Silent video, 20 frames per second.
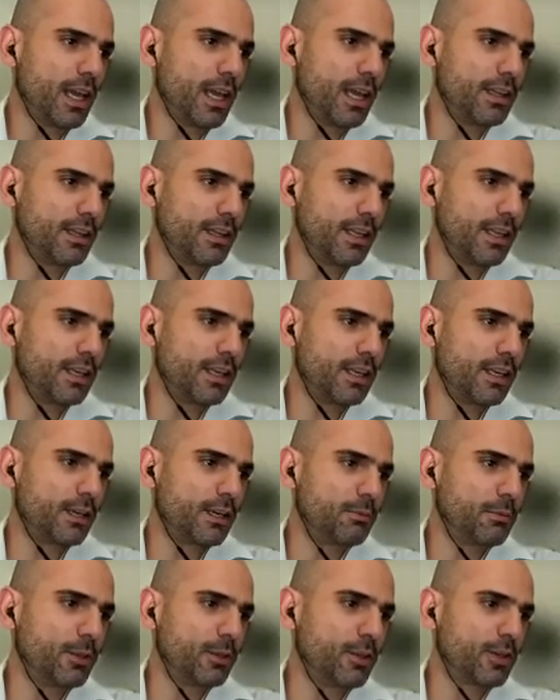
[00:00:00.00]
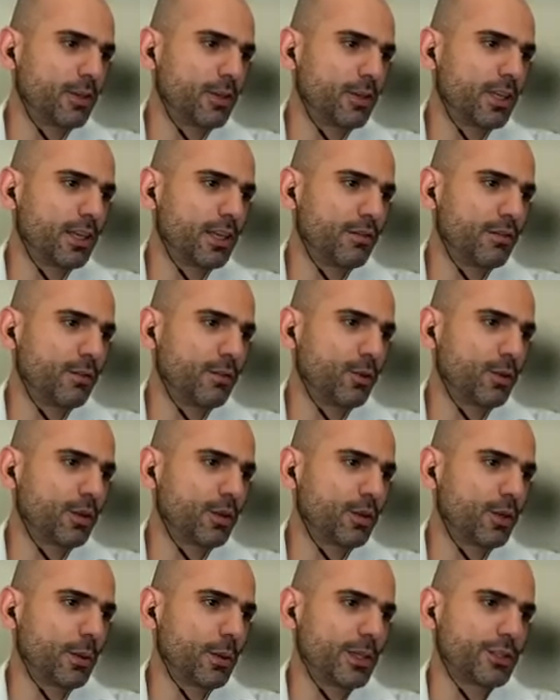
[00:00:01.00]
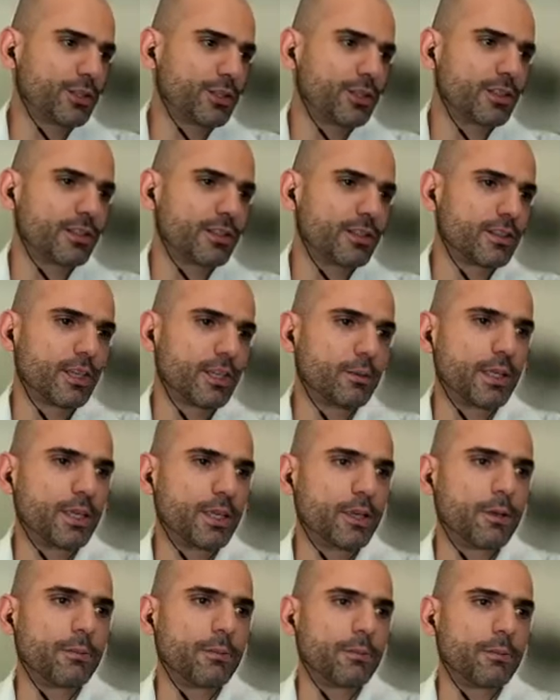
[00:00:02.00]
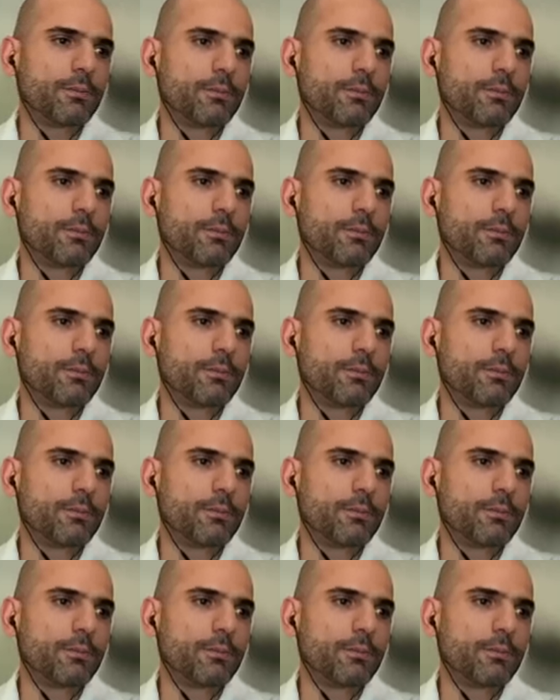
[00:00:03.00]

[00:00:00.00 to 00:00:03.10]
And then I'm looking for the questions. Here we go.